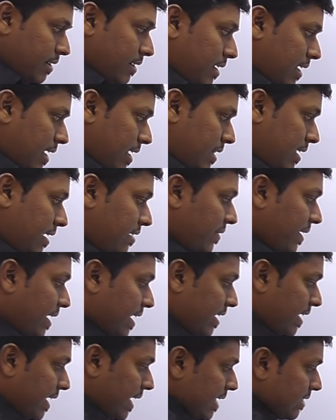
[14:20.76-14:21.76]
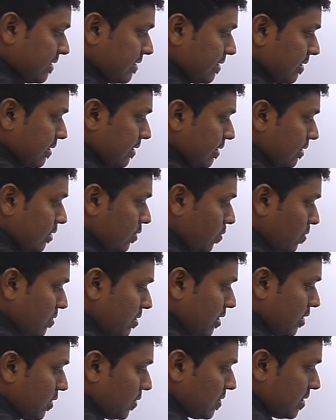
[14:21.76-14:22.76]
I think we can cancel 2
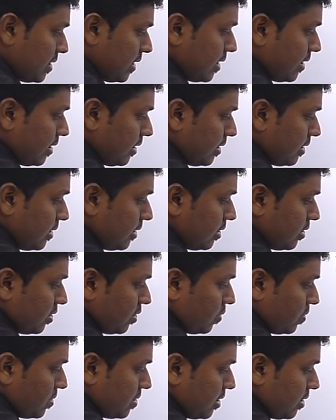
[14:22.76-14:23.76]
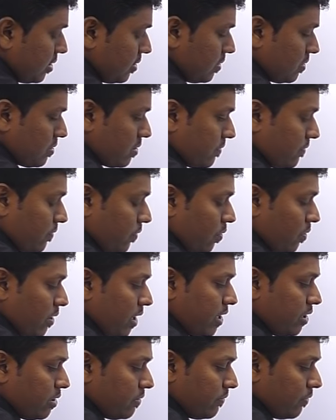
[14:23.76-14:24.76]
zeros here. 2 20. So 4
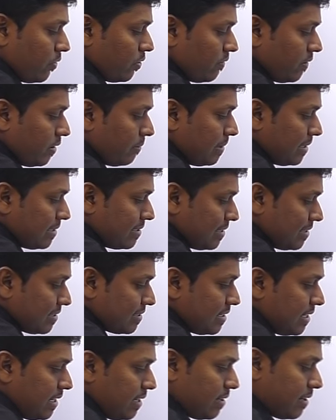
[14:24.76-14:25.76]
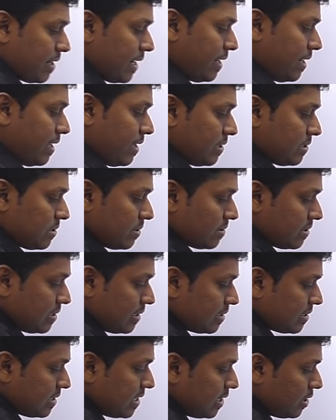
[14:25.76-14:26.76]
into 4 will be 16, right? So
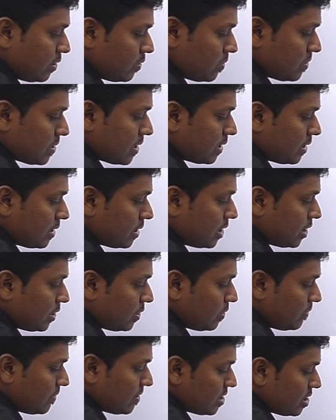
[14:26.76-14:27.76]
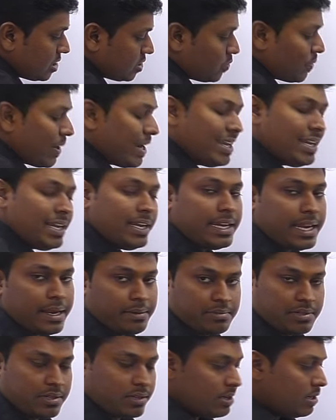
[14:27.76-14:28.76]
16 2s are 32, which is 20
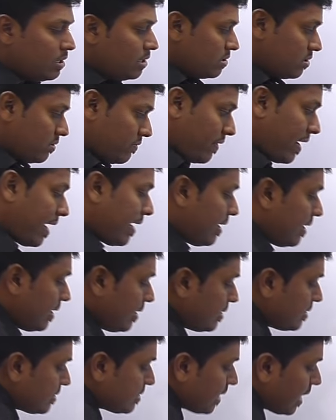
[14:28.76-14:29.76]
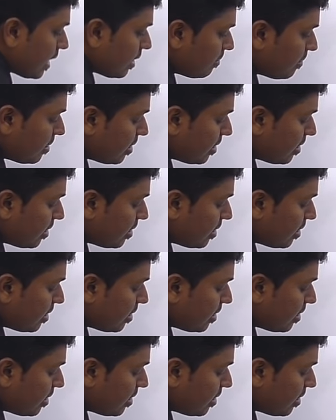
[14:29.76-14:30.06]
times. So finally, this can be